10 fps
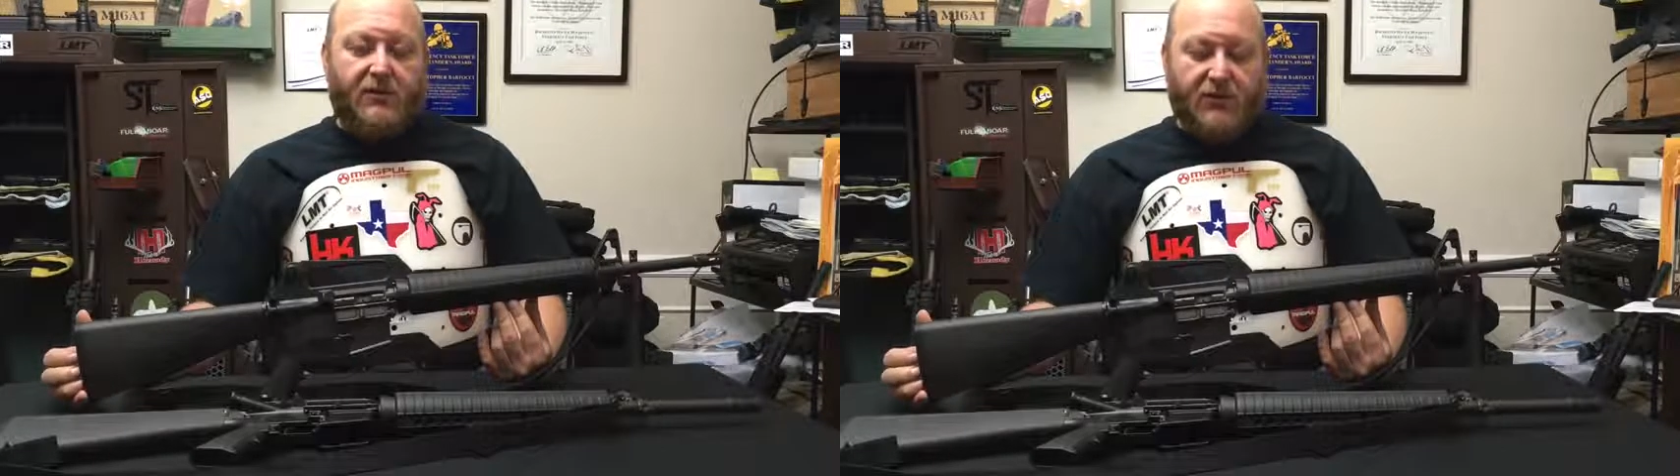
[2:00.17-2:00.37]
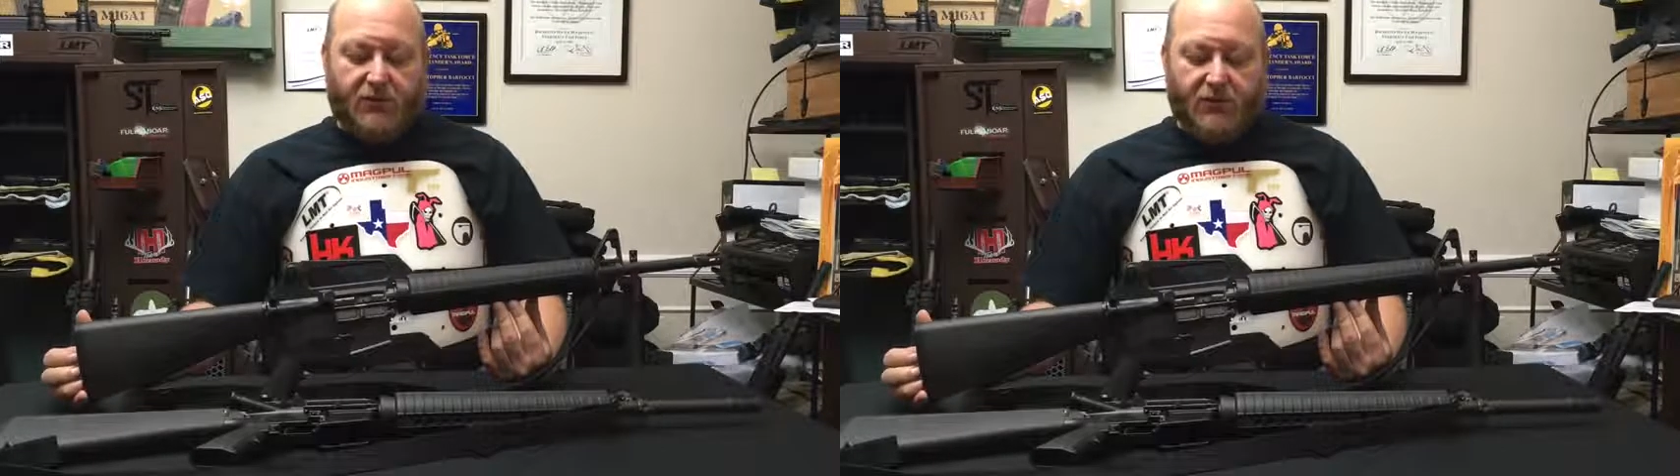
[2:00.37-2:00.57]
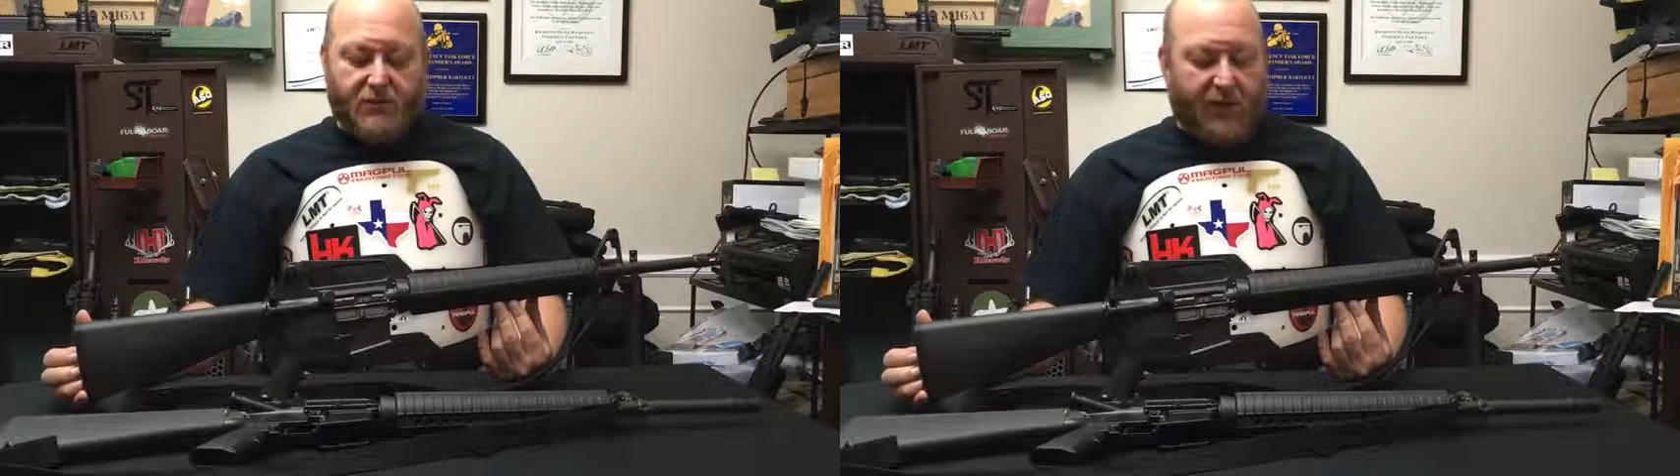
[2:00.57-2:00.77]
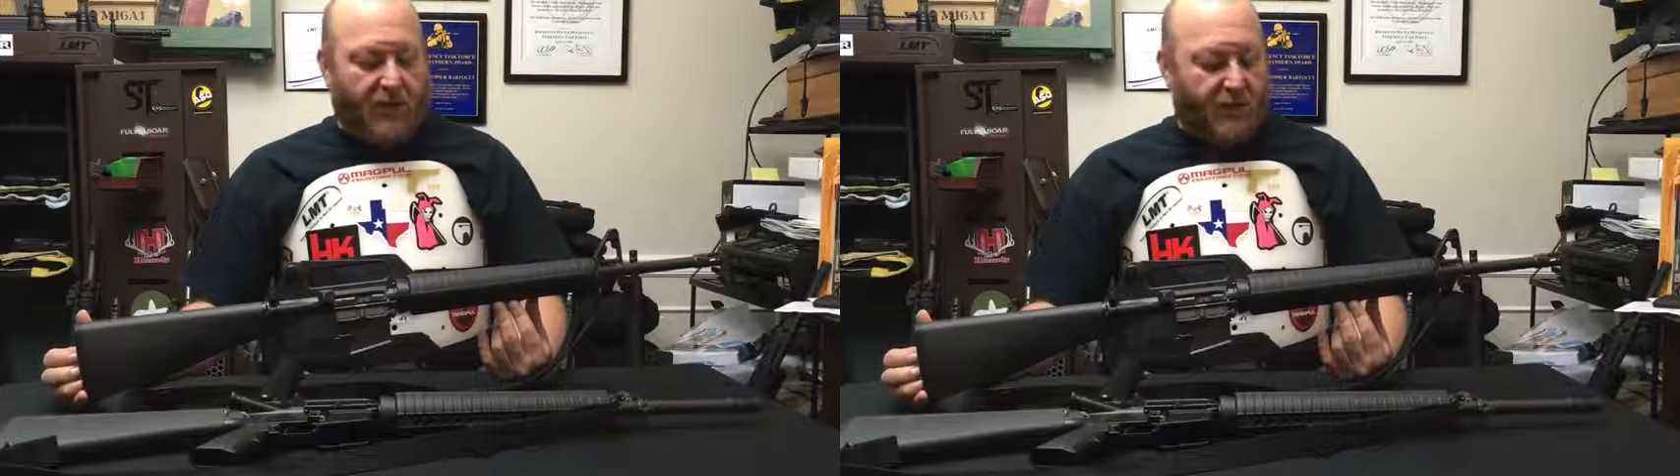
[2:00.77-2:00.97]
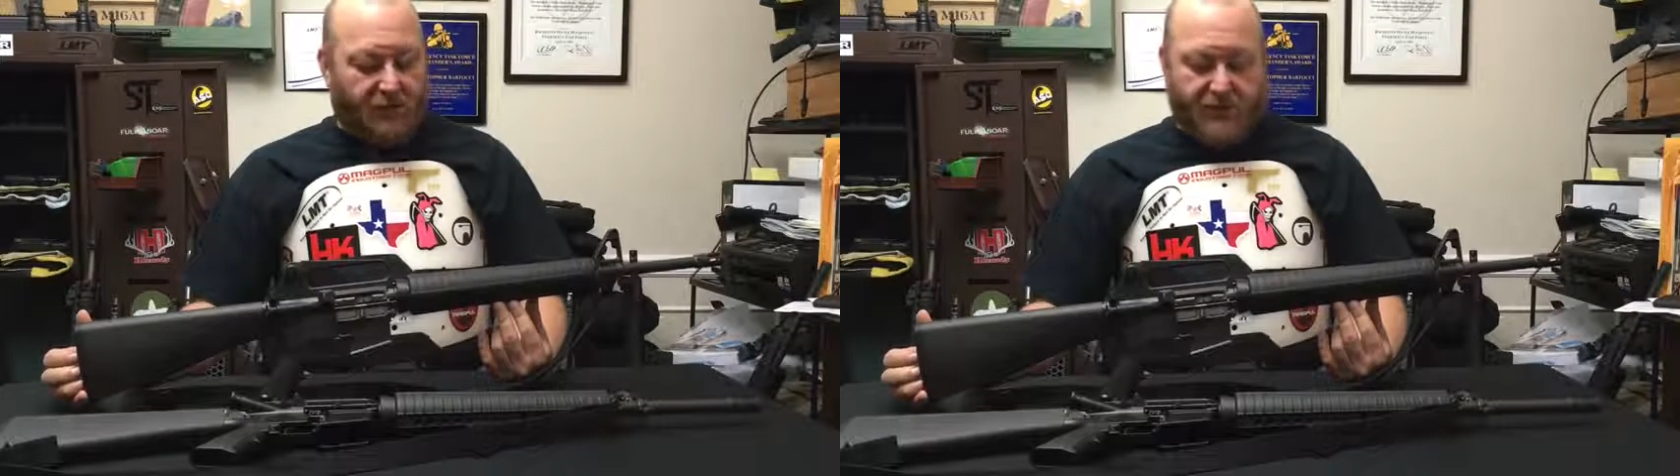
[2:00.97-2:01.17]
which was,
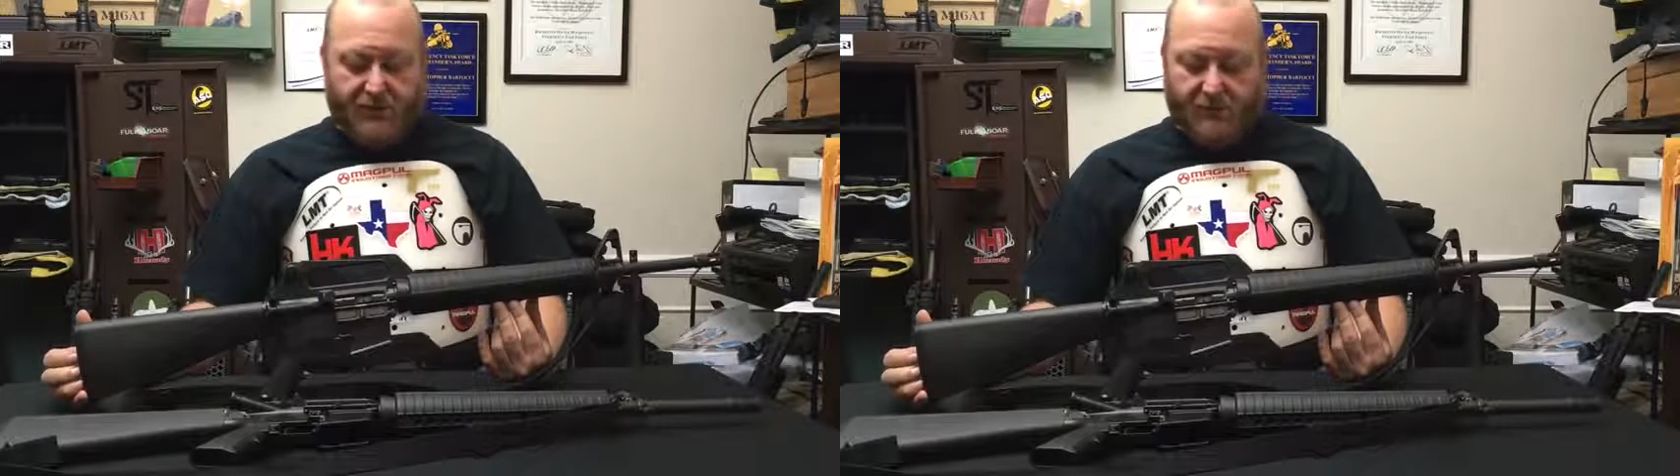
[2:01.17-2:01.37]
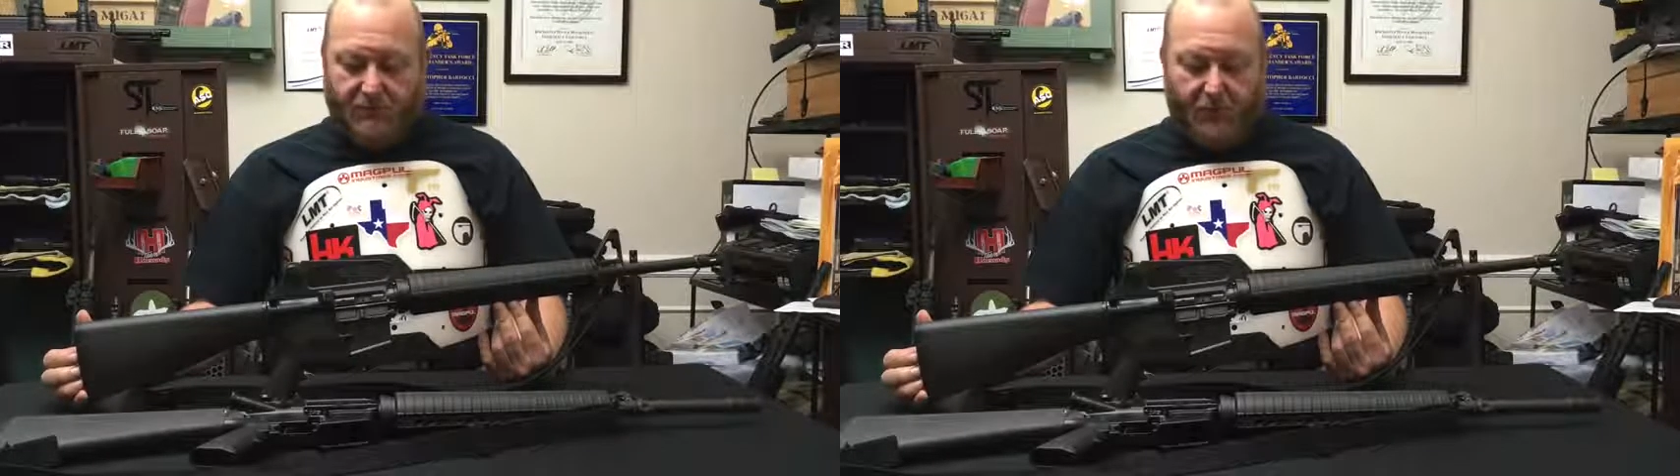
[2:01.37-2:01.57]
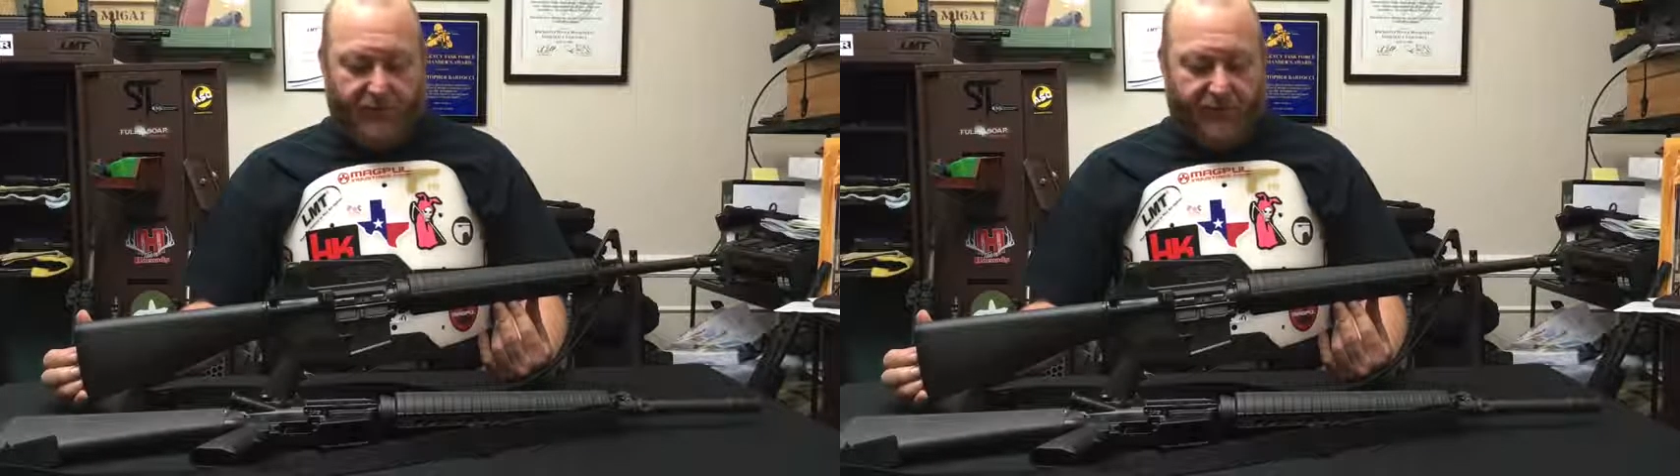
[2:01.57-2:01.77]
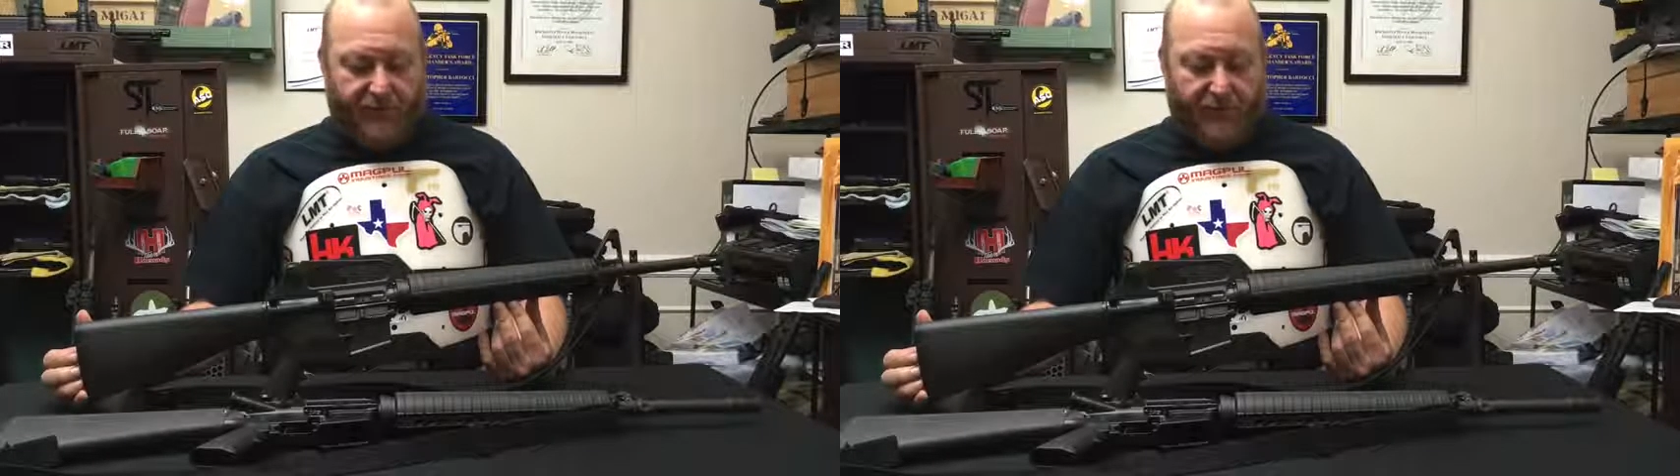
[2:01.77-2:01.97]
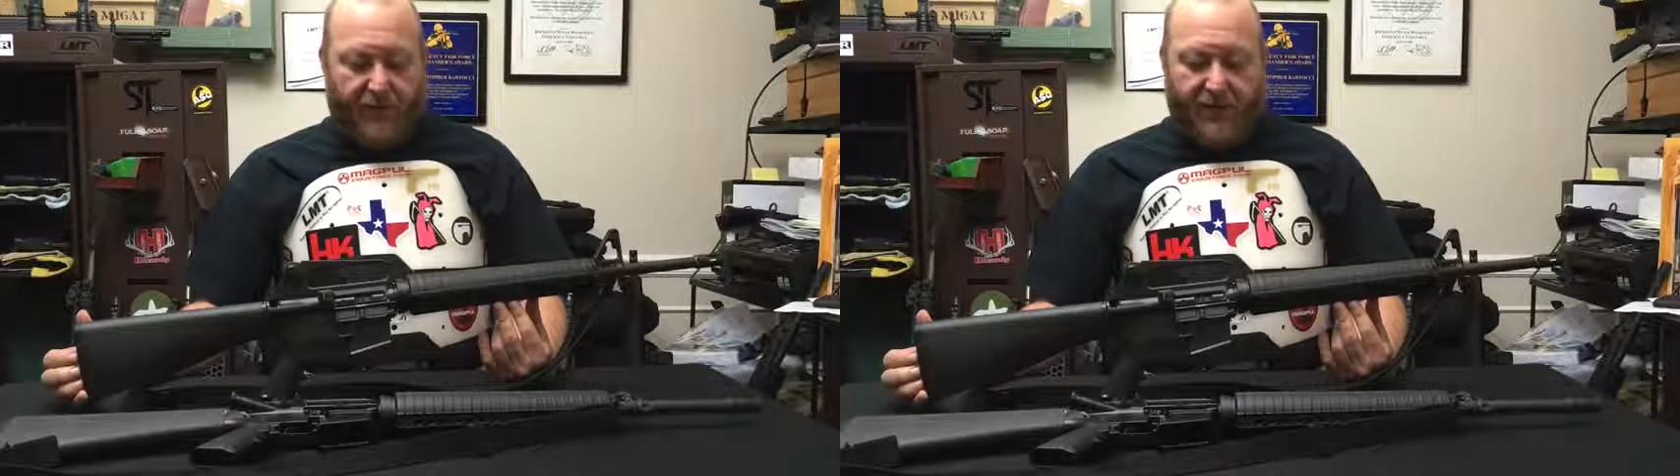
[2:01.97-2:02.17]
it was no
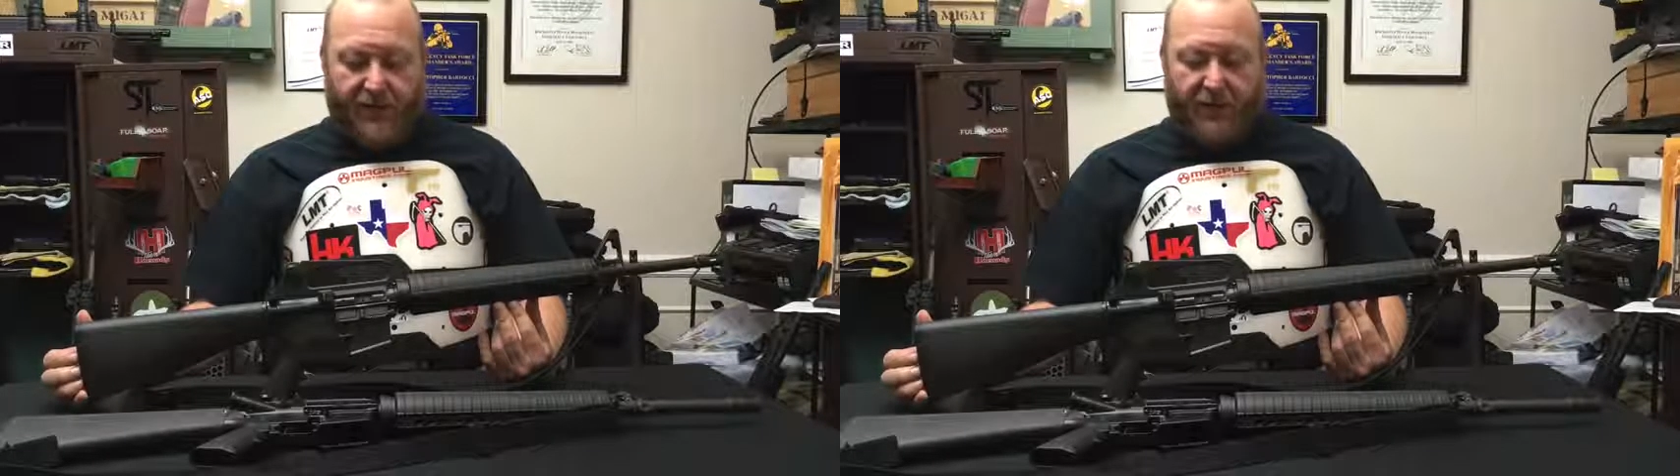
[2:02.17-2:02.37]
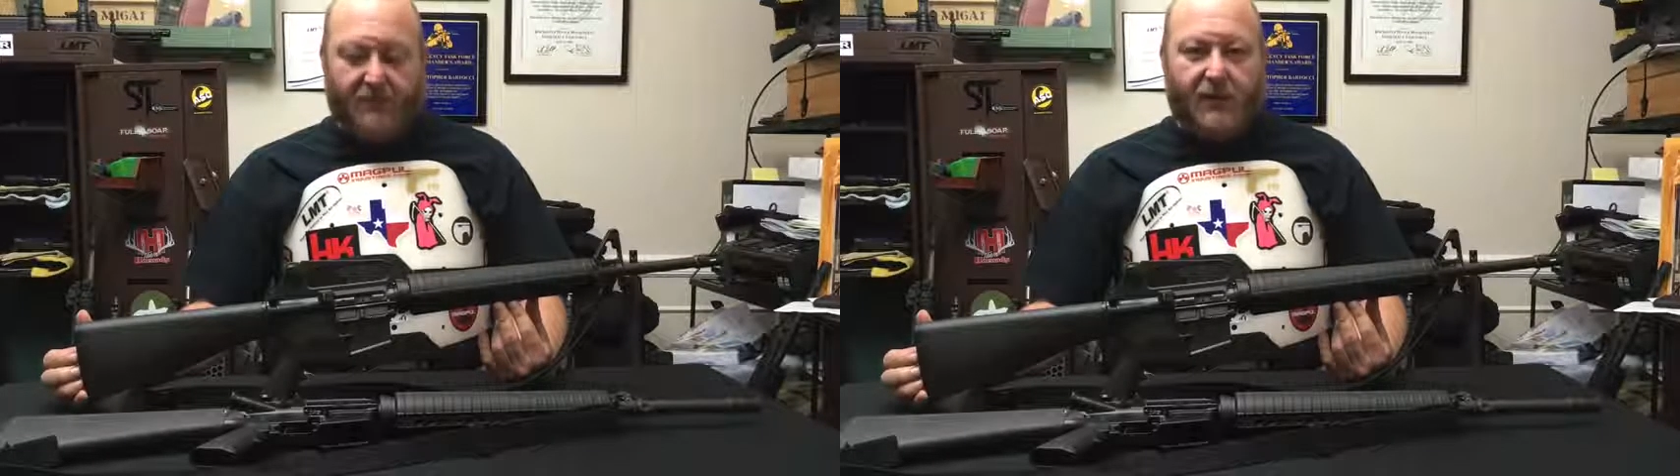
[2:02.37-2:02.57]
different than what I carried,